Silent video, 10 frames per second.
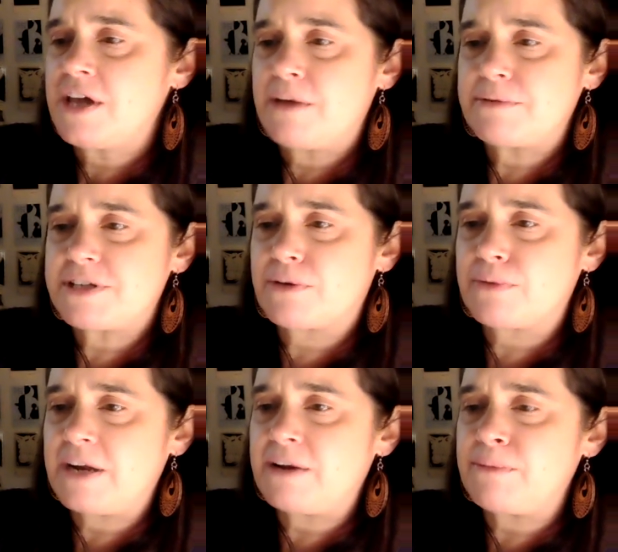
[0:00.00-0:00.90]
It was the
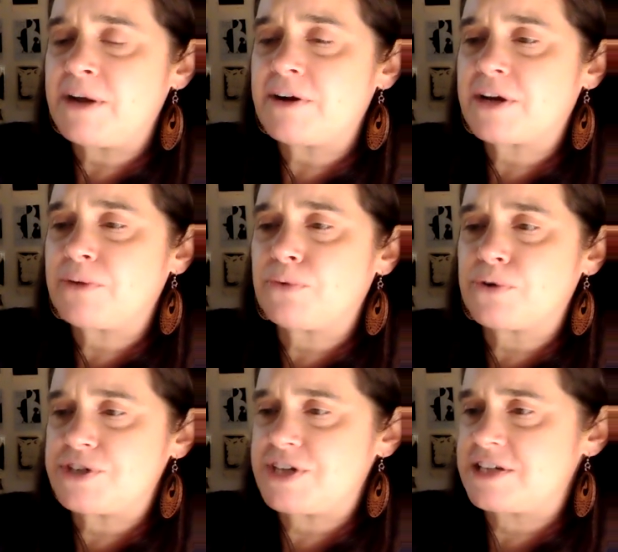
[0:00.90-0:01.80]
great American war
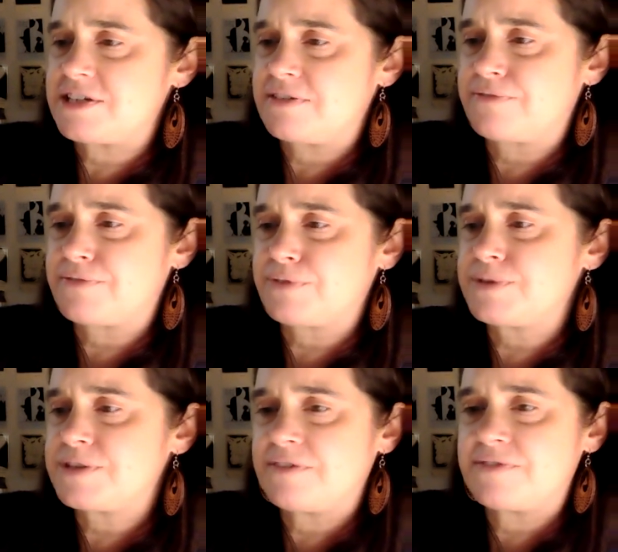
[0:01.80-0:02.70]
chest, the
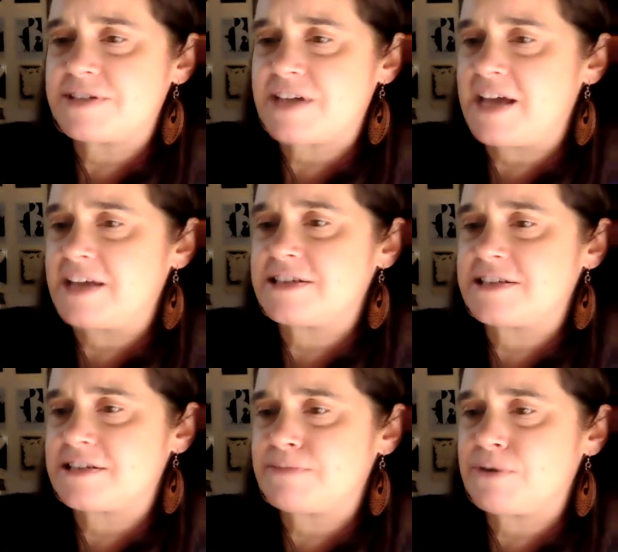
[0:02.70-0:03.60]
fruits of science, the
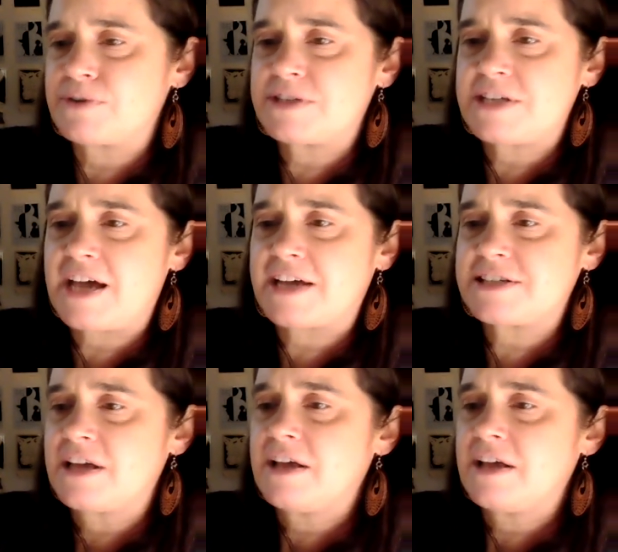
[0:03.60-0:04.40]
smokestacks,